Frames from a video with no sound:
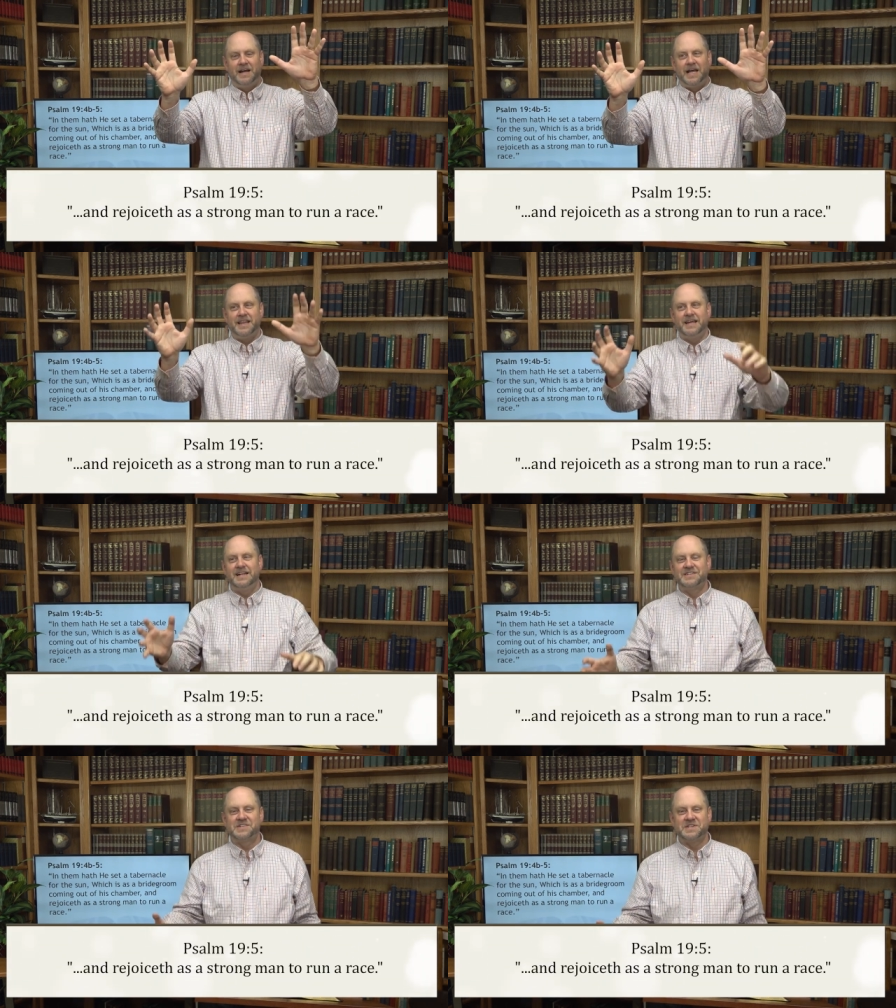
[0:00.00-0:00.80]
And then
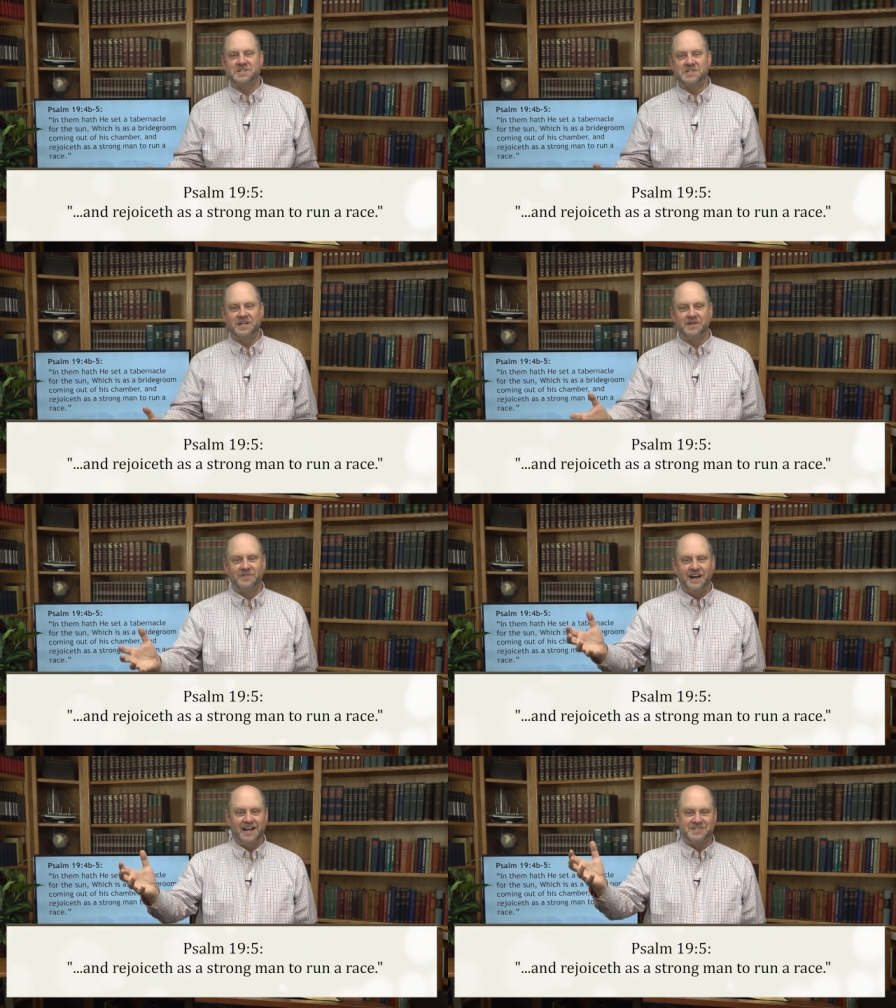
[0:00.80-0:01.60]
as the sun
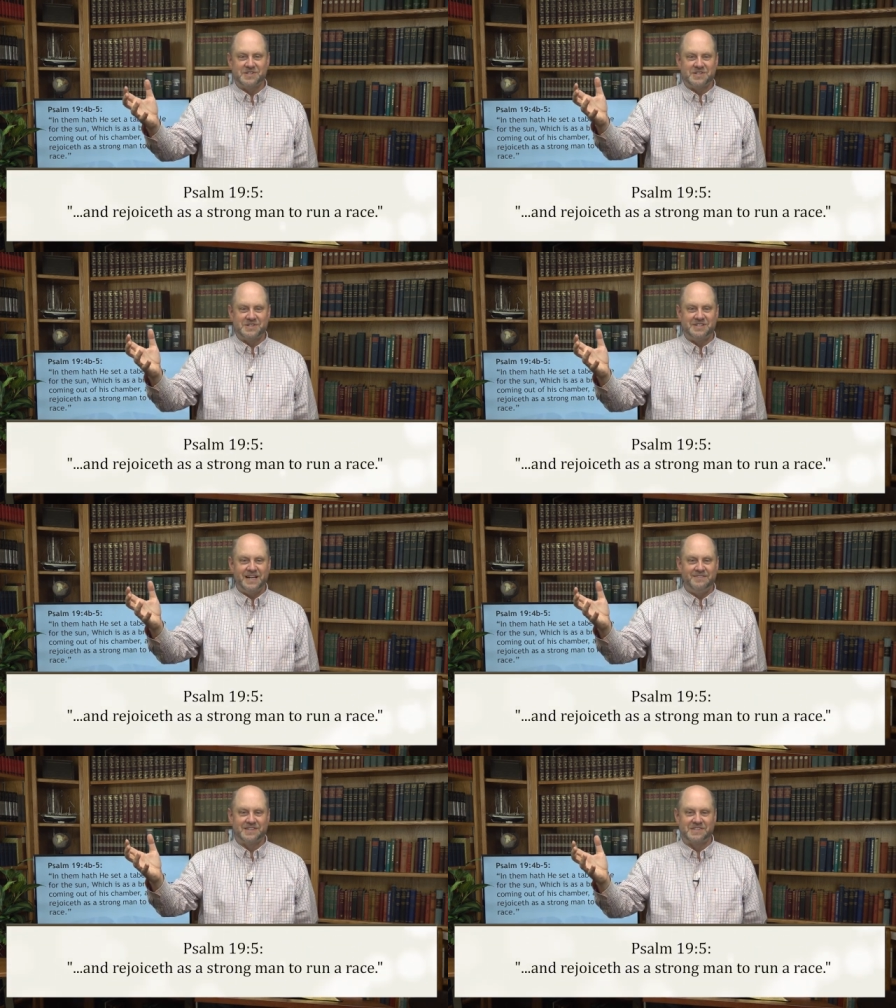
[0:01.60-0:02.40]
rises,
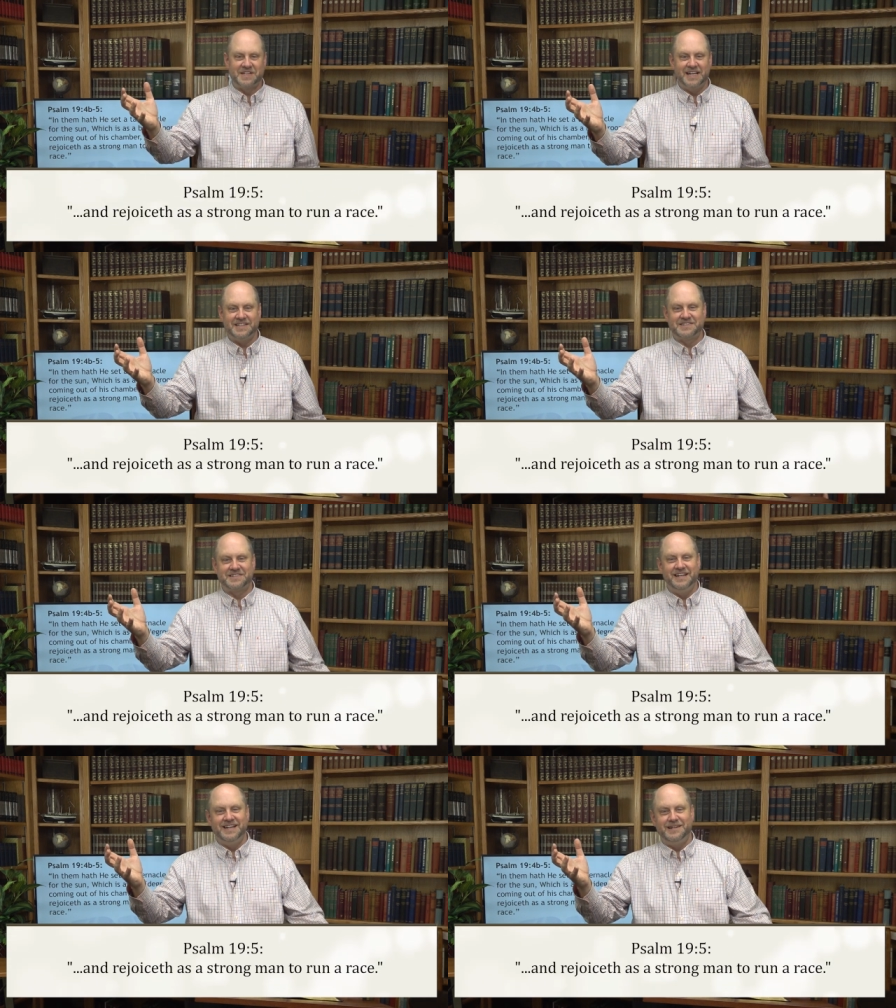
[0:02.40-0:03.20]
David states
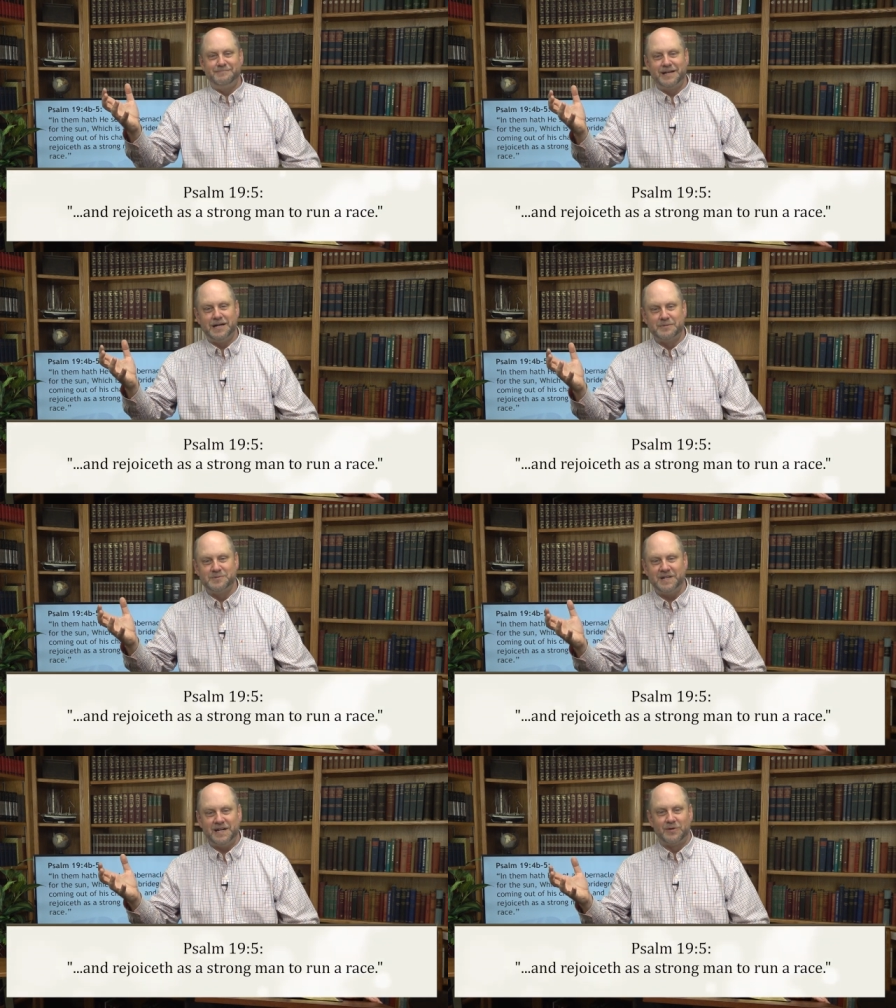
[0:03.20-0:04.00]
that it
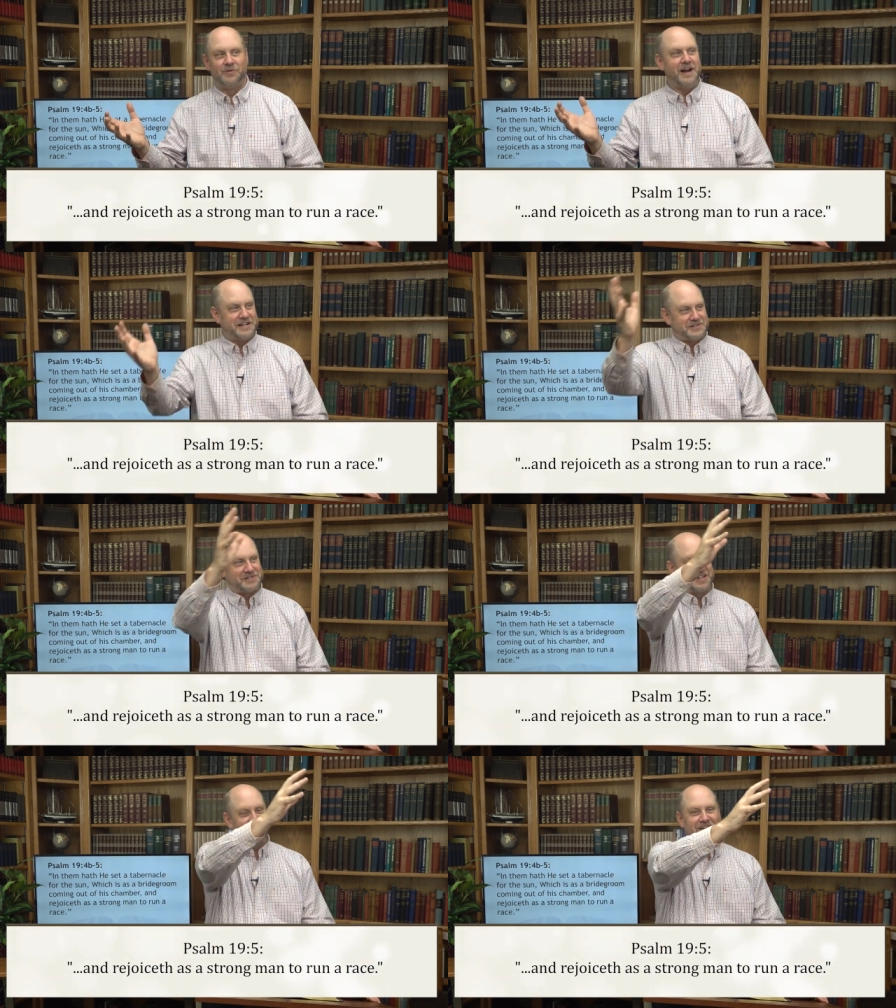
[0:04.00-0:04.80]
becomes like a
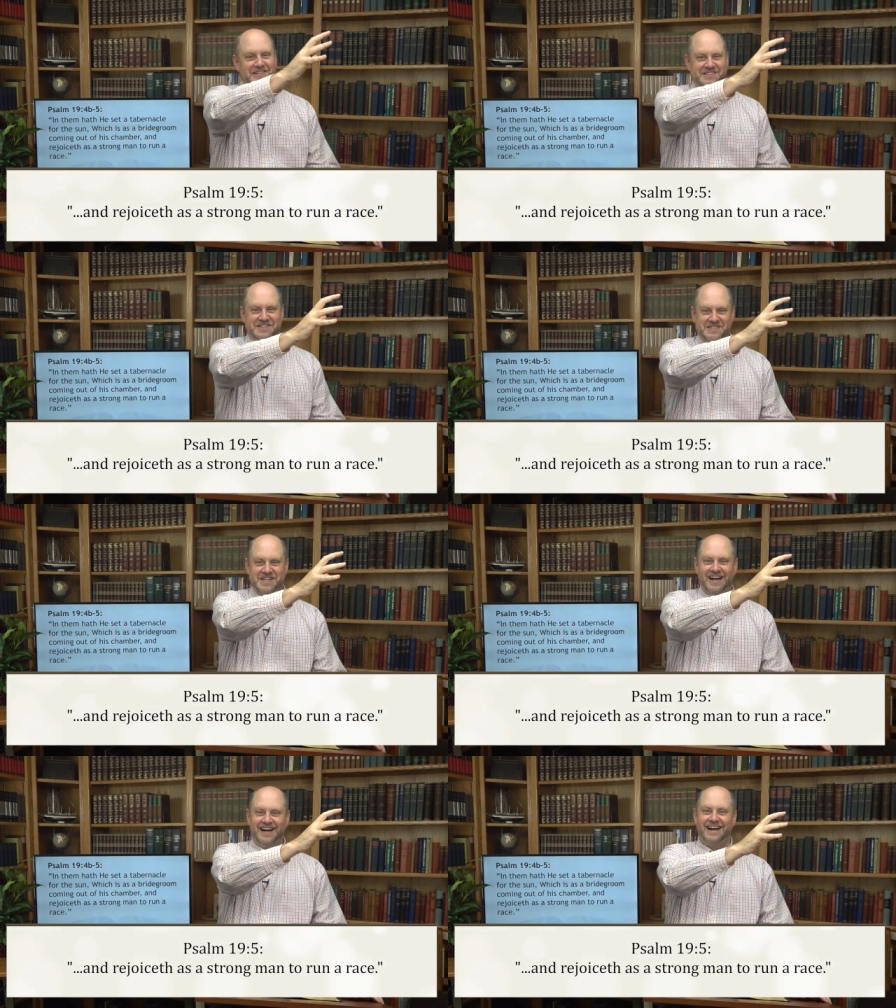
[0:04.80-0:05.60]
race across the
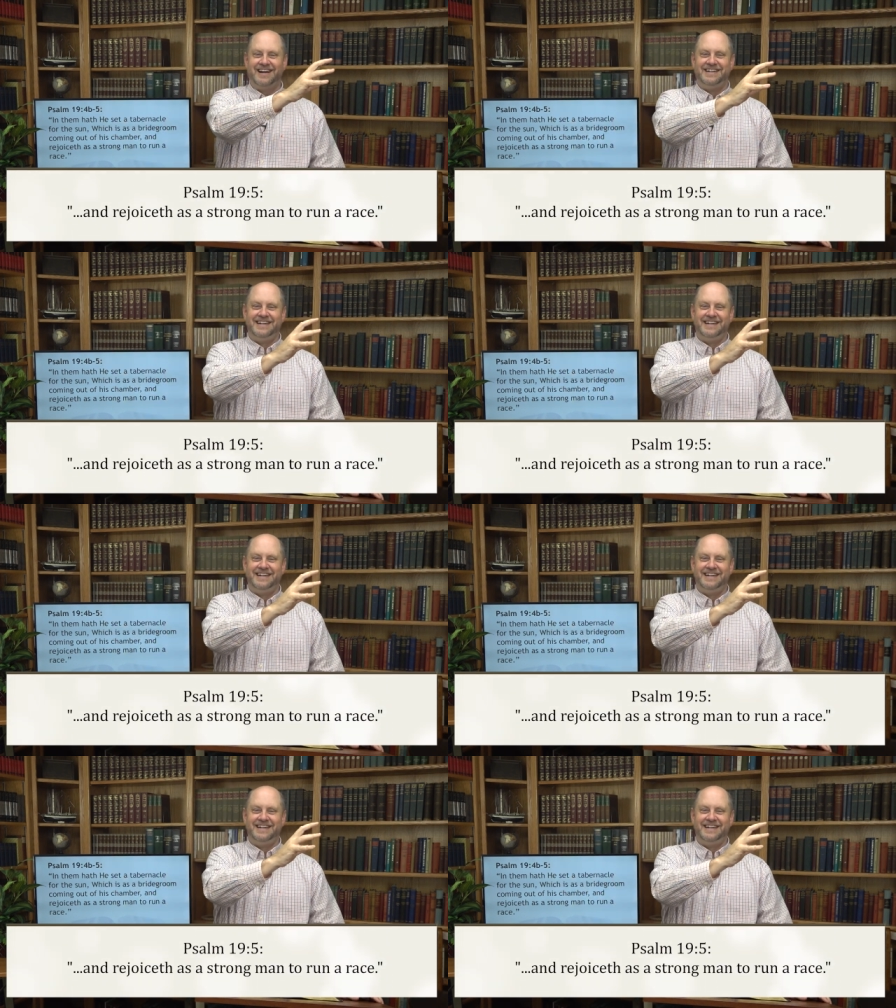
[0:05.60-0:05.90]
sky.